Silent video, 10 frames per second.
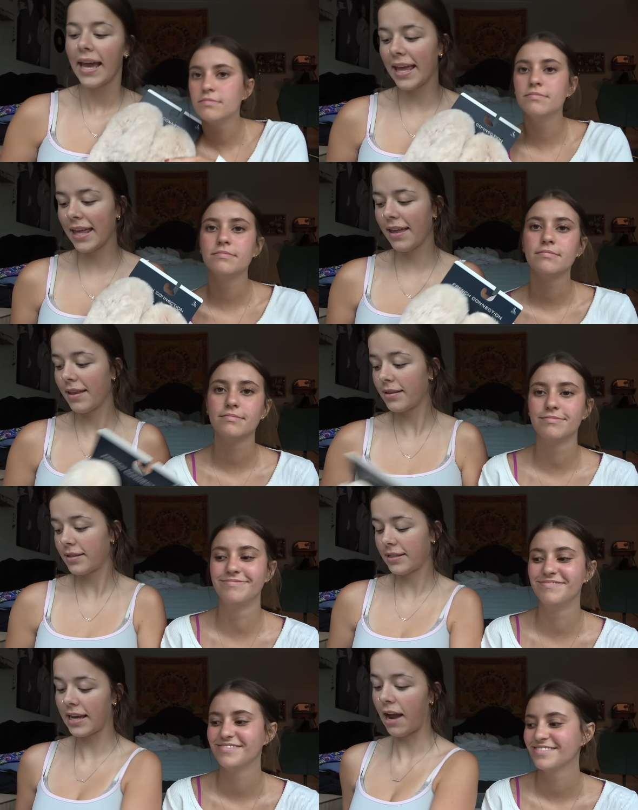Speaker 1: And
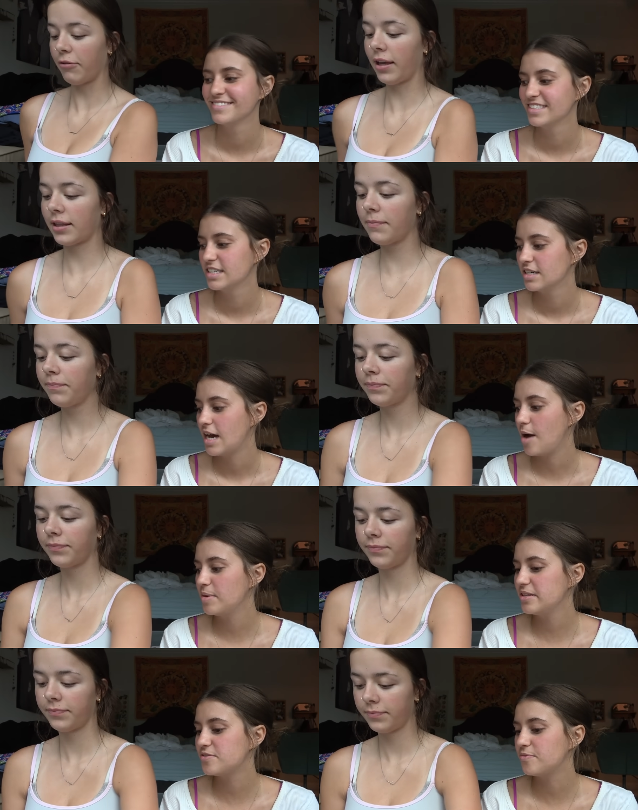yeah, I really like them. How
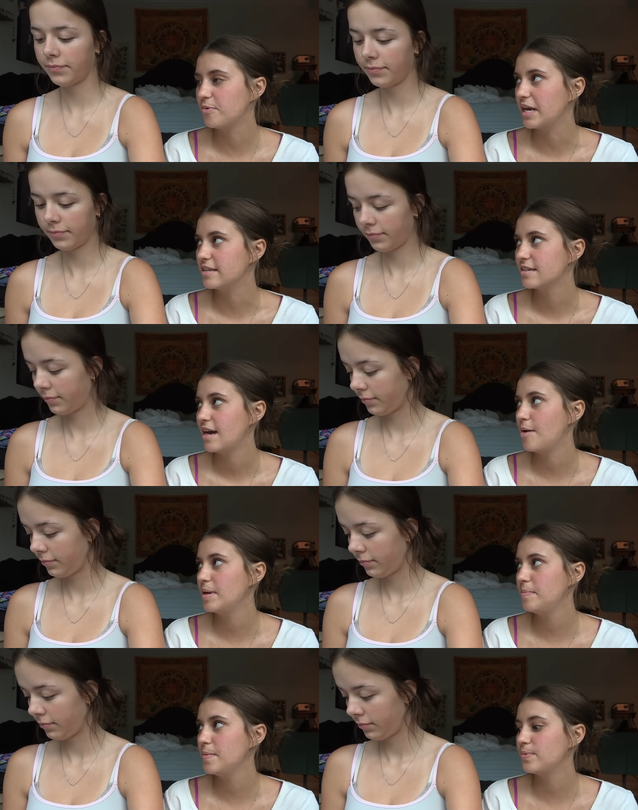many
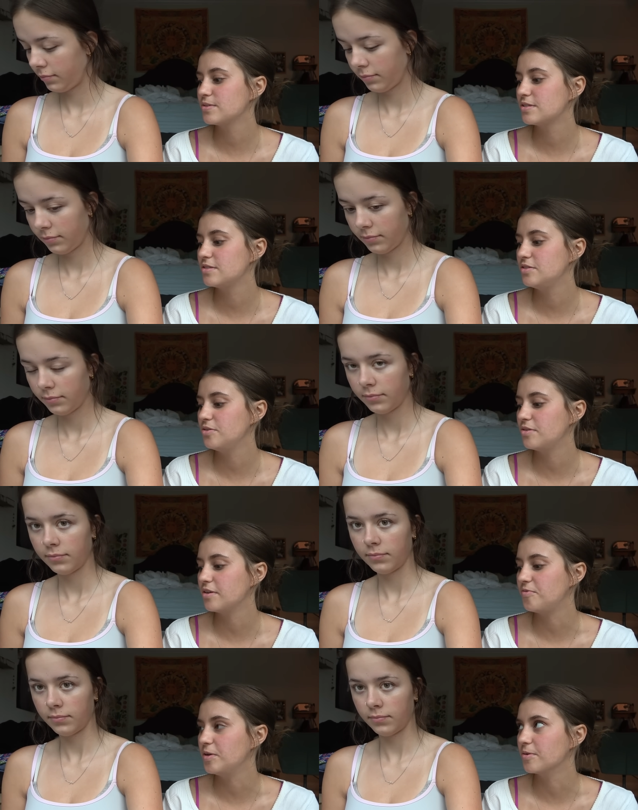people's do you think
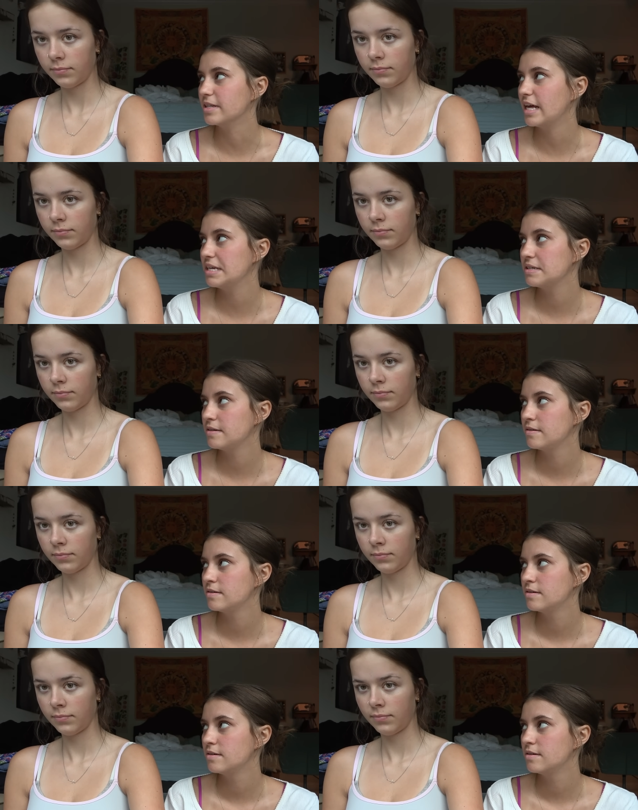feet were in that?
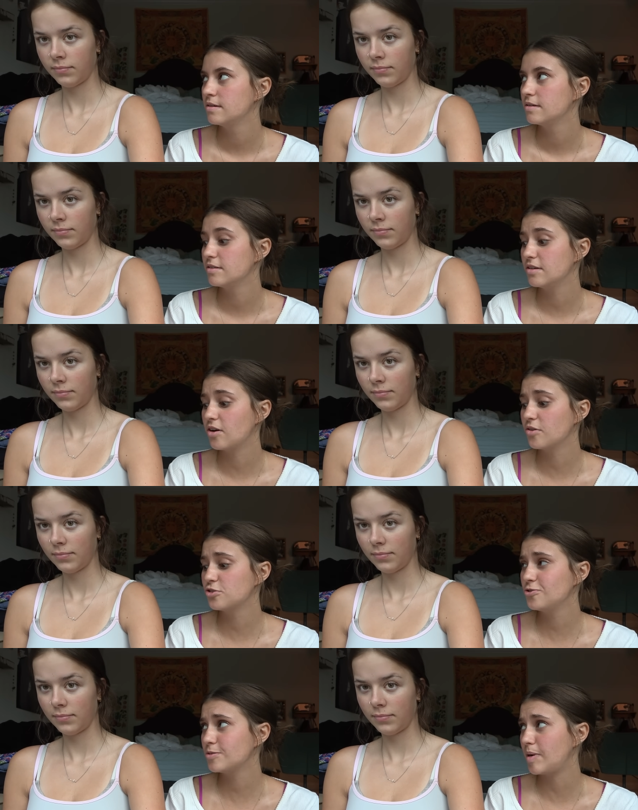Are those
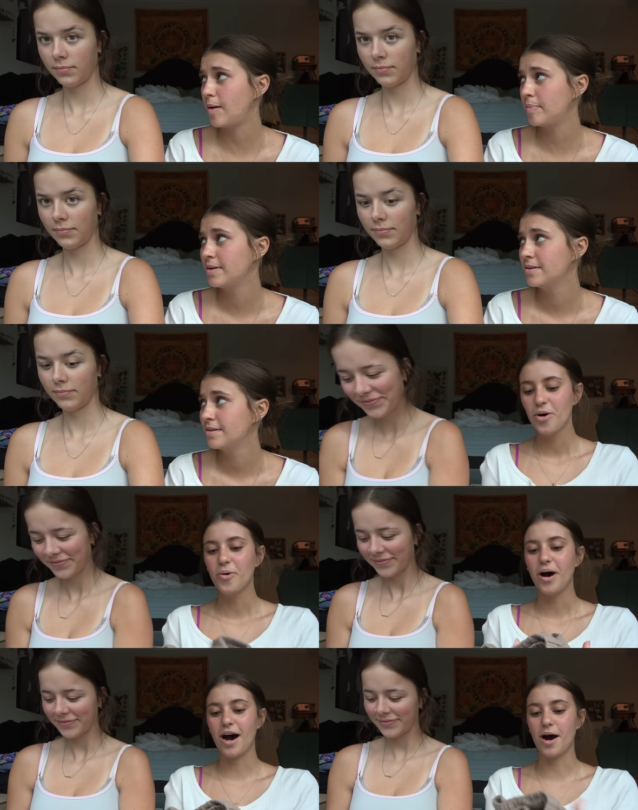shoes a bop?
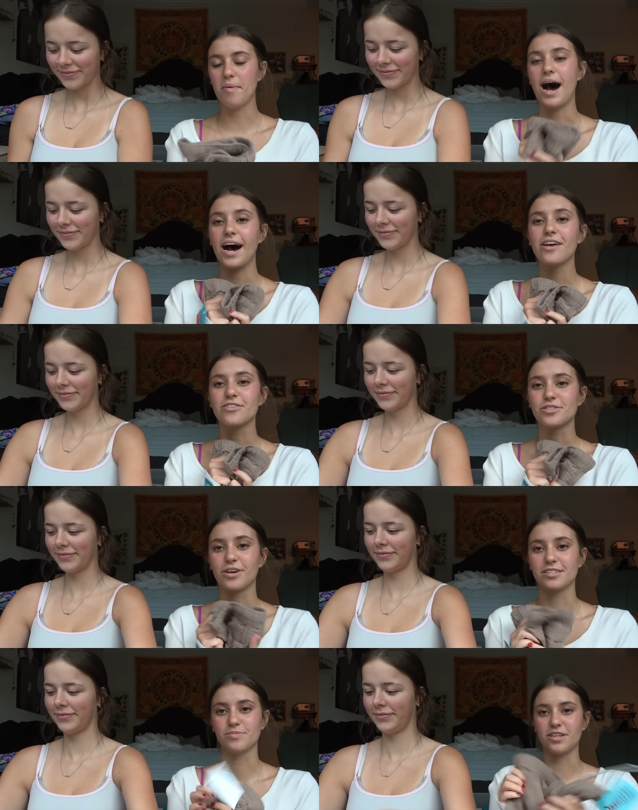I also
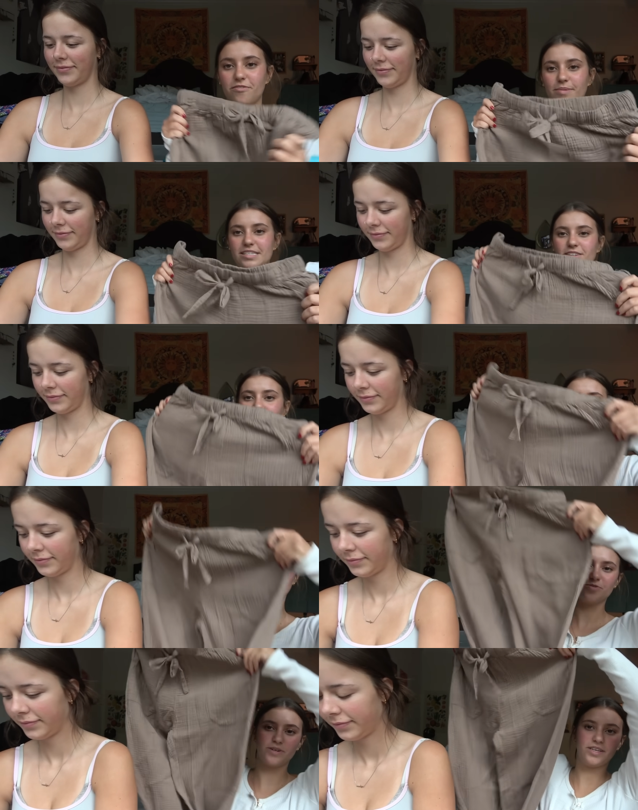got some stuff for myself.
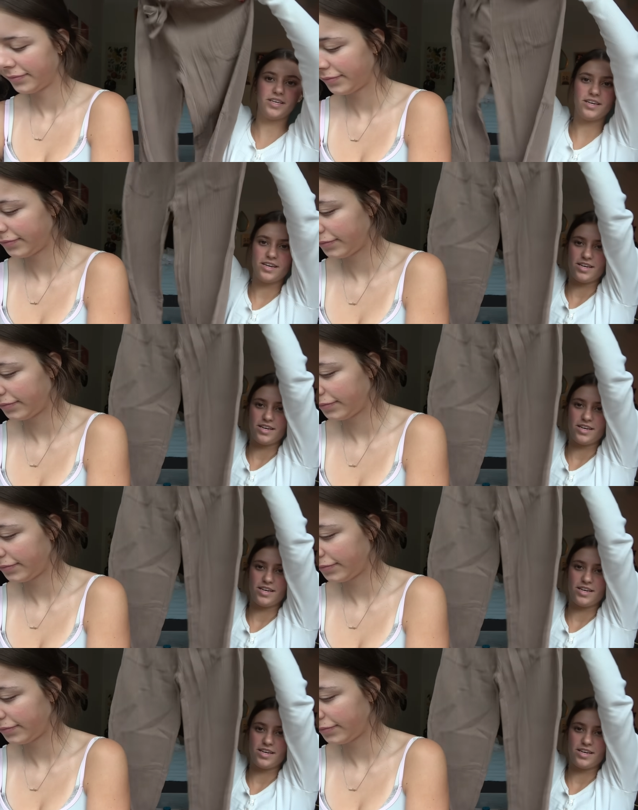These really